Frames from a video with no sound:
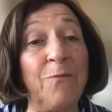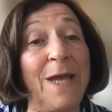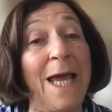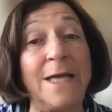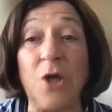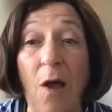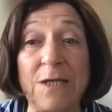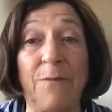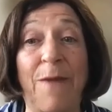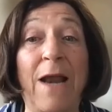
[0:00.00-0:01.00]
we had
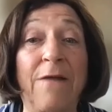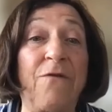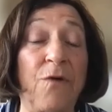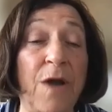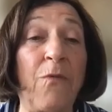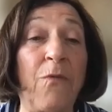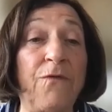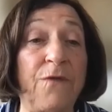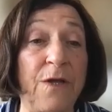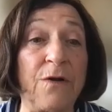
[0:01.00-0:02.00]
talked about it for a number
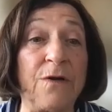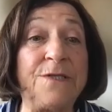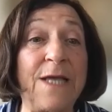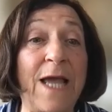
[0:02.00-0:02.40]
of years.